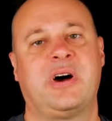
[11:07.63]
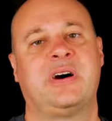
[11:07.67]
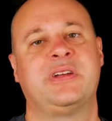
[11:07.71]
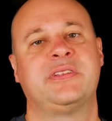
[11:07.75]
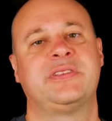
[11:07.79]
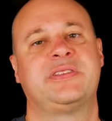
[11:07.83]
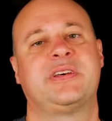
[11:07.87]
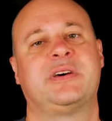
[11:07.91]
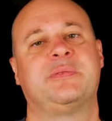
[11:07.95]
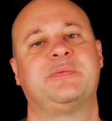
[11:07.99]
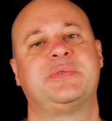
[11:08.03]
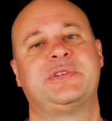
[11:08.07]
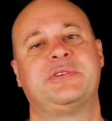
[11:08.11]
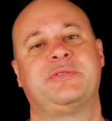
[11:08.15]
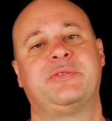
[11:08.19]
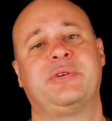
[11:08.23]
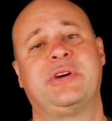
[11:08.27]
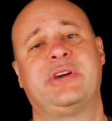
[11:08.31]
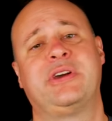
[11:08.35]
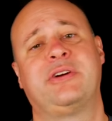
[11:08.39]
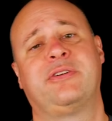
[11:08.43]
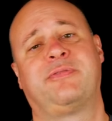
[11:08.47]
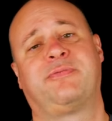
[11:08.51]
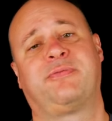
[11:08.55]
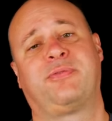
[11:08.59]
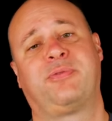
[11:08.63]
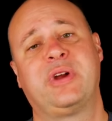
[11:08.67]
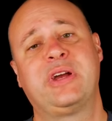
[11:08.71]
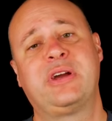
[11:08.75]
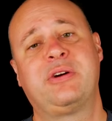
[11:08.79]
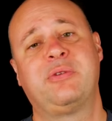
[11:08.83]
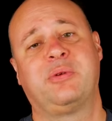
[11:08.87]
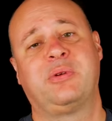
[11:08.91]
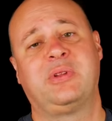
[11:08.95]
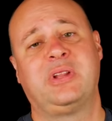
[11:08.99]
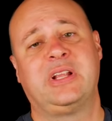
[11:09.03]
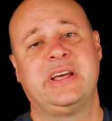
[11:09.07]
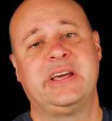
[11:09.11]
concepts you hear
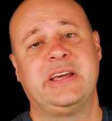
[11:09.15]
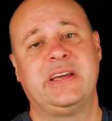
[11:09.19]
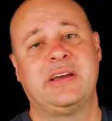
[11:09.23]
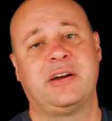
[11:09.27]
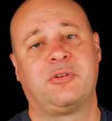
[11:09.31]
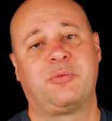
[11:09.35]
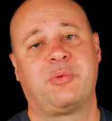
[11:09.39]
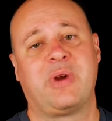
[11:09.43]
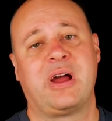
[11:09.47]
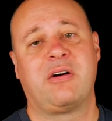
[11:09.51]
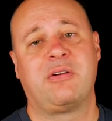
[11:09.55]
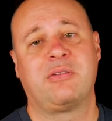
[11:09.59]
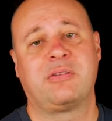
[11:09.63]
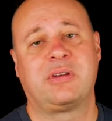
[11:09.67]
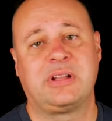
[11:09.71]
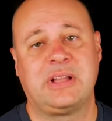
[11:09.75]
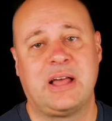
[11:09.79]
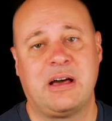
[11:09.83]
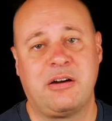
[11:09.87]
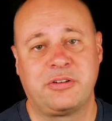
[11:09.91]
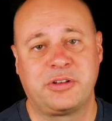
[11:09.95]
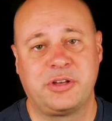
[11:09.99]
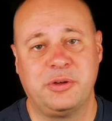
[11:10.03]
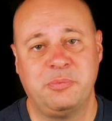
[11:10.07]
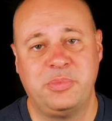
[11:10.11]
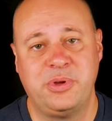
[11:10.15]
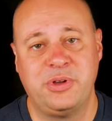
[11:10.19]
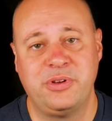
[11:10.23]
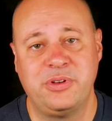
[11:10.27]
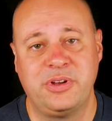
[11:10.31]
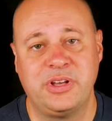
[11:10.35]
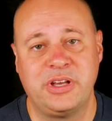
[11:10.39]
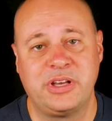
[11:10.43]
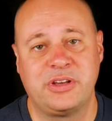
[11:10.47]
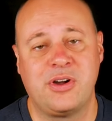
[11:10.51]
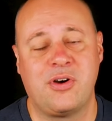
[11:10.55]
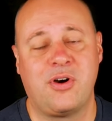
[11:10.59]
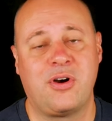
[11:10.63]
frequently around cloud
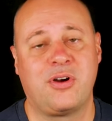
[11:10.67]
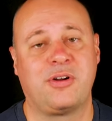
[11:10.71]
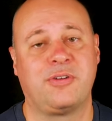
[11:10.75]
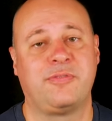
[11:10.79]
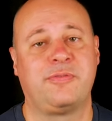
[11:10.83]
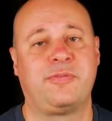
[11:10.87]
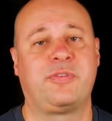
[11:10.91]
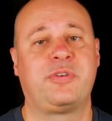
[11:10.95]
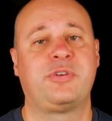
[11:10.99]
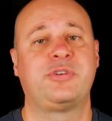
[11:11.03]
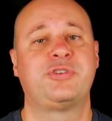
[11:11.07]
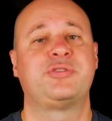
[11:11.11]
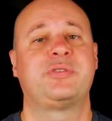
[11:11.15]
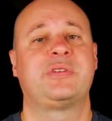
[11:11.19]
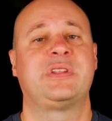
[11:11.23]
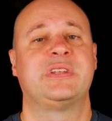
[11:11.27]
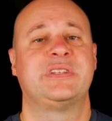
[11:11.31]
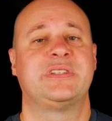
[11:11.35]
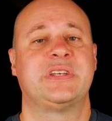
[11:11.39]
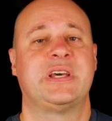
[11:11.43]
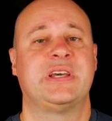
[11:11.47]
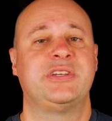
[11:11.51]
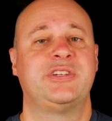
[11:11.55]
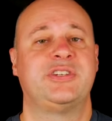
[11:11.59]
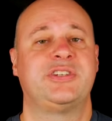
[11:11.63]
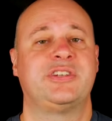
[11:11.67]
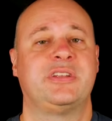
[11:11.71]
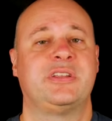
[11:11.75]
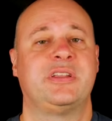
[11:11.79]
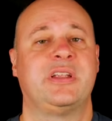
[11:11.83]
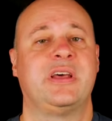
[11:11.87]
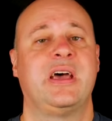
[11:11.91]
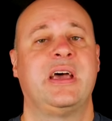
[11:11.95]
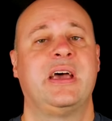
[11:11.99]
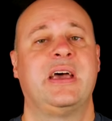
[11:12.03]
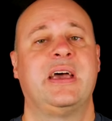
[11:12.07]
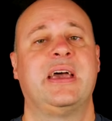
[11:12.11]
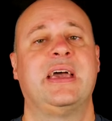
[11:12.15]
computing are
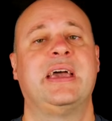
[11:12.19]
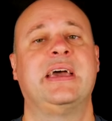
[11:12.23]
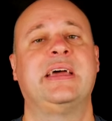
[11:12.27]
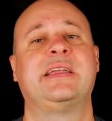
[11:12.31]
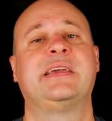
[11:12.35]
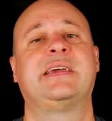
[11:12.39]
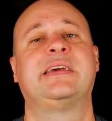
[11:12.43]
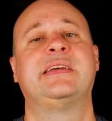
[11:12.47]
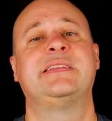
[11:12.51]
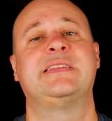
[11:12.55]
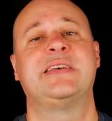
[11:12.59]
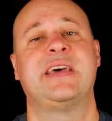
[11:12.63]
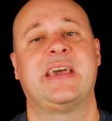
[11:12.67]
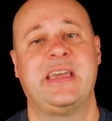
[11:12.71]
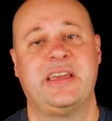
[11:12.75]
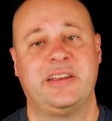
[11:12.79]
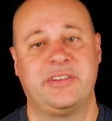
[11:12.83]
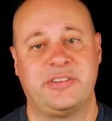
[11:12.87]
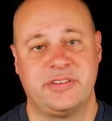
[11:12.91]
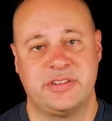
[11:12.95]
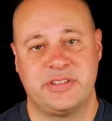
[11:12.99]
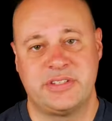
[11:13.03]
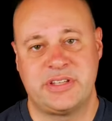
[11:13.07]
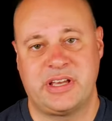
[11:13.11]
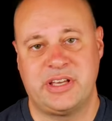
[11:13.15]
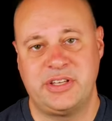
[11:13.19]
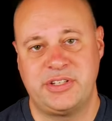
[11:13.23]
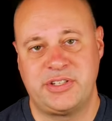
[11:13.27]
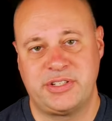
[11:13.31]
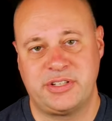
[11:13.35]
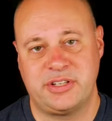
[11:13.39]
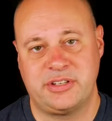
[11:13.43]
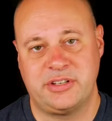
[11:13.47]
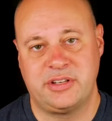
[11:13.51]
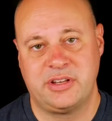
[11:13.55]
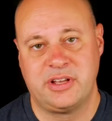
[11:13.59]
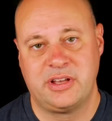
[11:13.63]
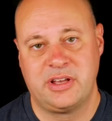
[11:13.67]
virtualization and
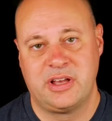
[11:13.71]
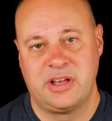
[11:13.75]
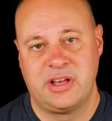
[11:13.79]
containerization.